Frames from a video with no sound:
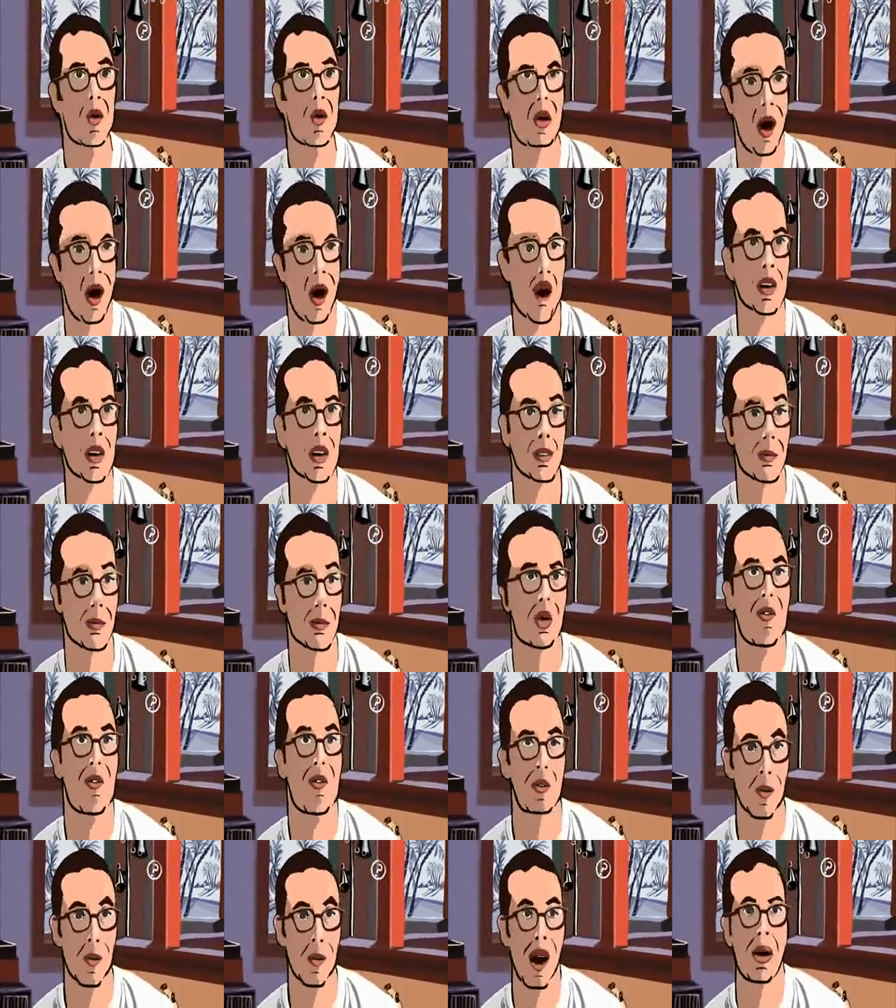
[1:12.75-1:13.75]
Who you
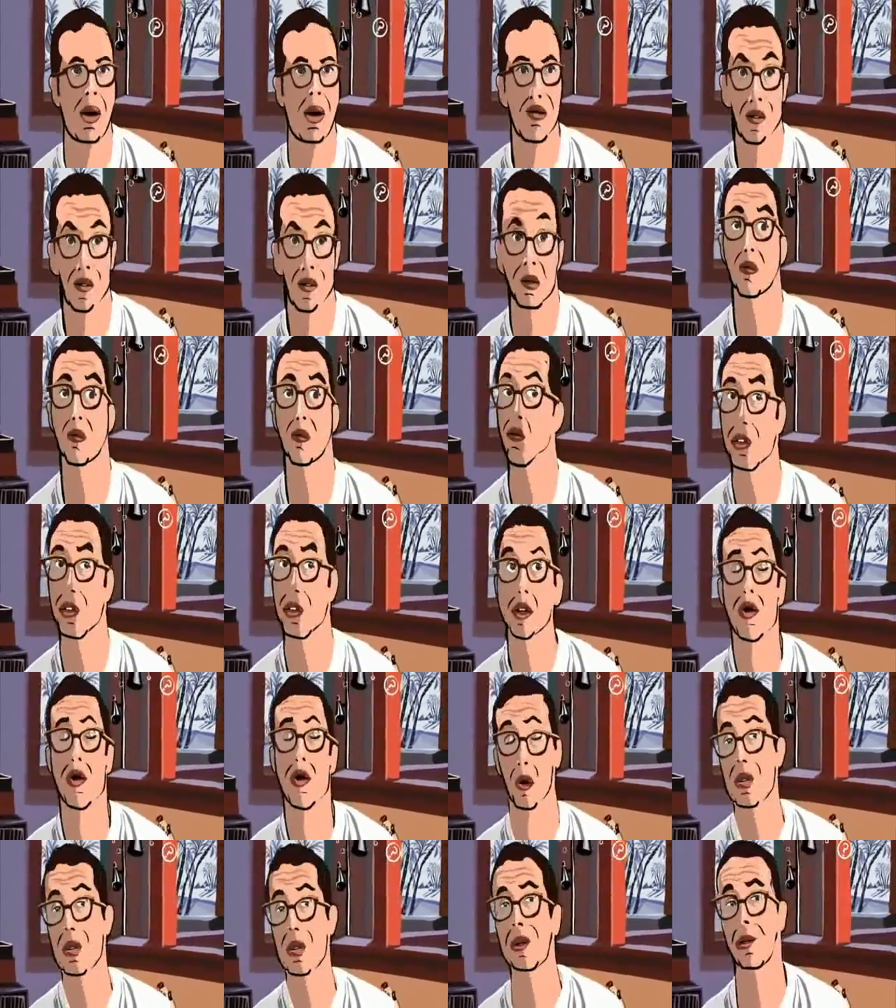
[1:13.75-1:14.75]
are is mostly a matter of the
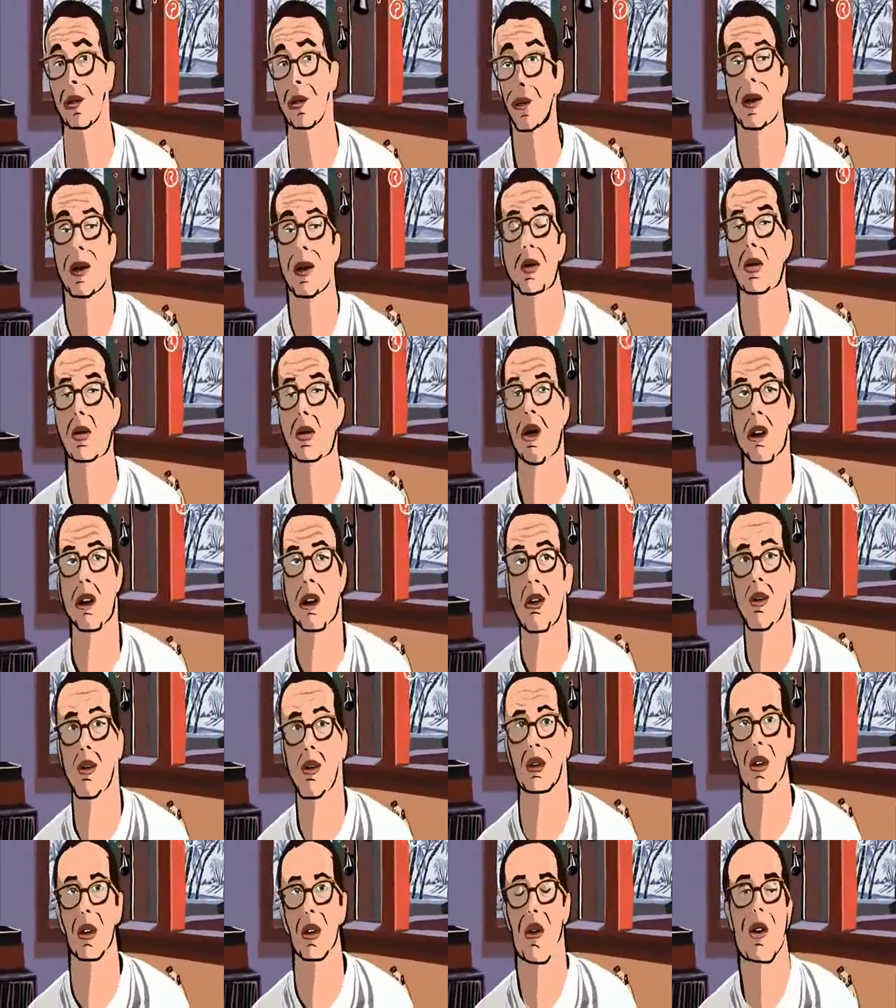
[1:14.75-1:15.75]
free choices that you
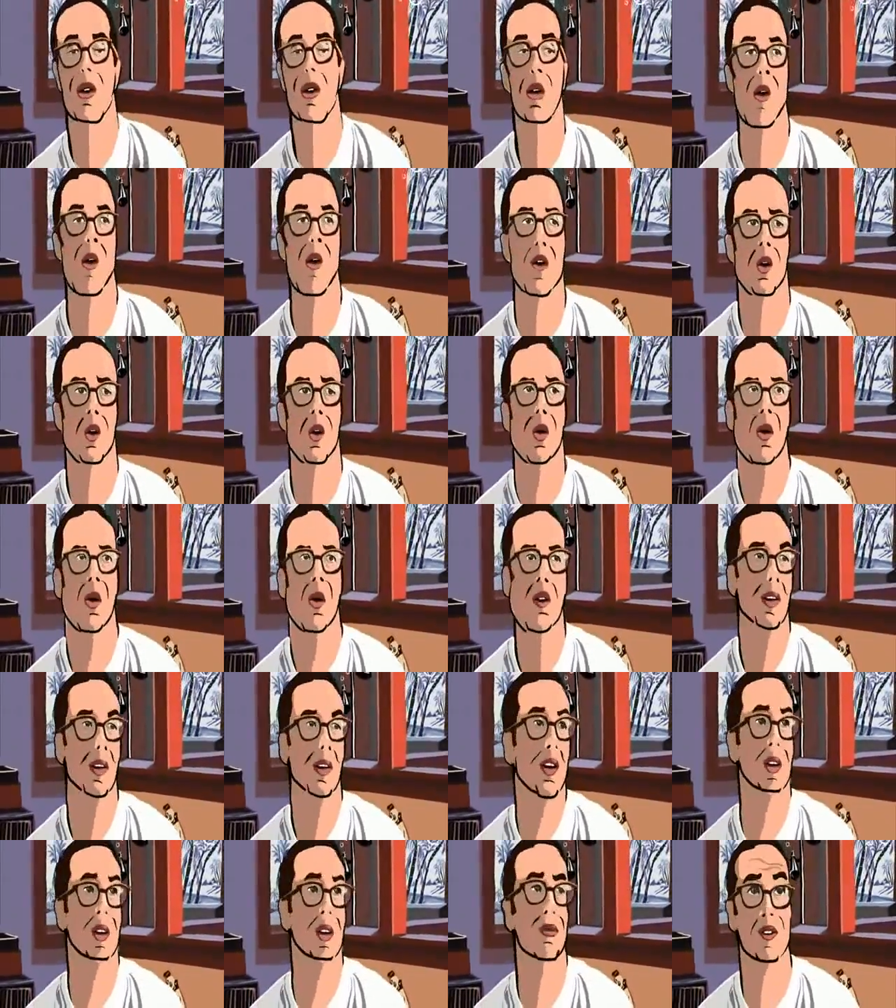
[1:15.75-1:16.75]
make.
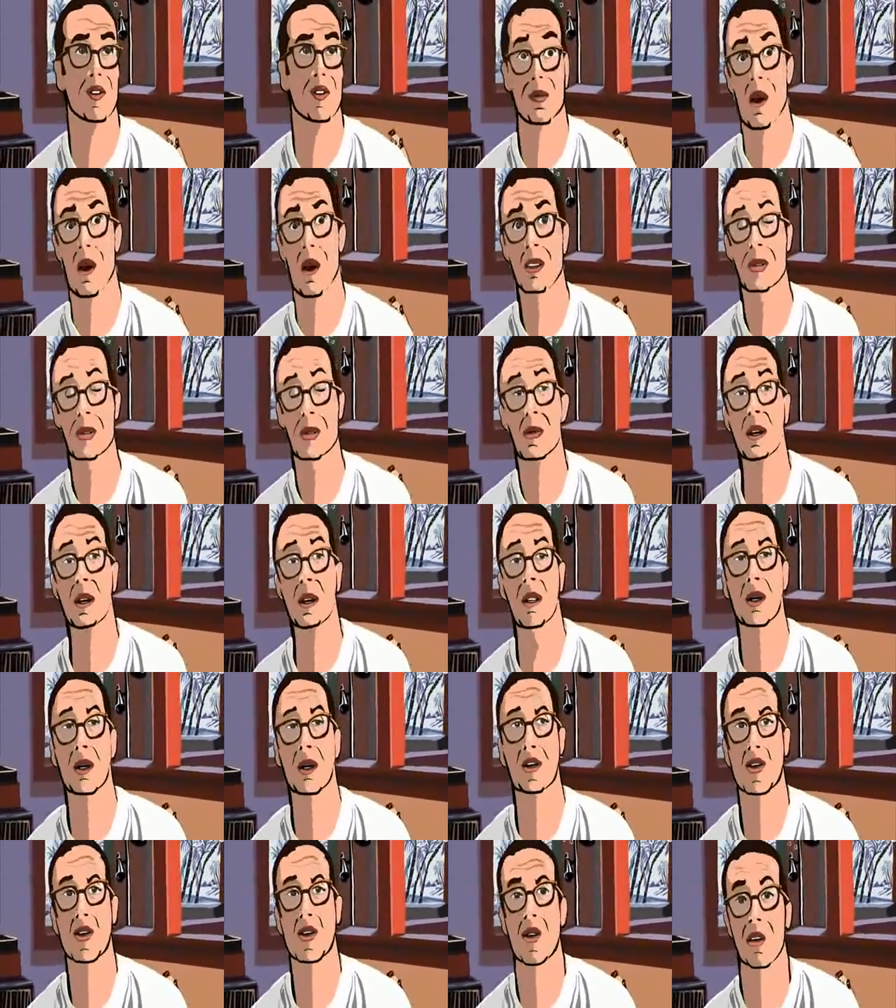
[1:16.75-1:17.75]
Or take
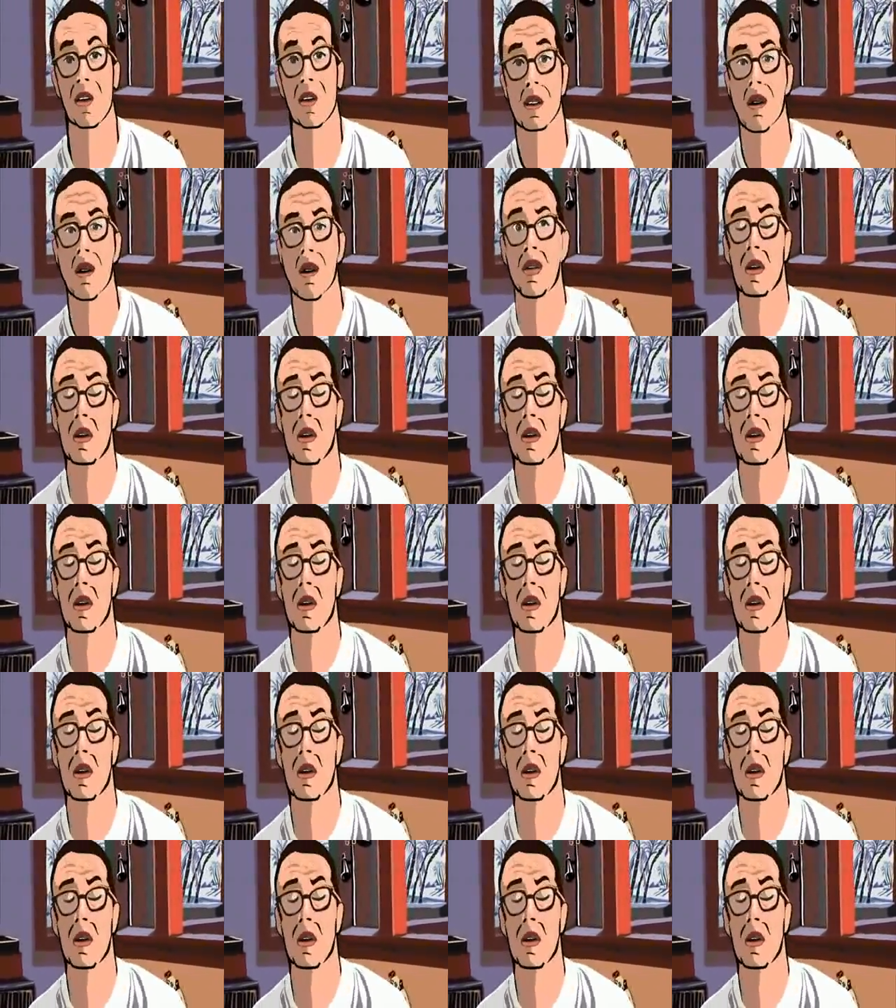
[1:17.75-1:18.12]
responsibility.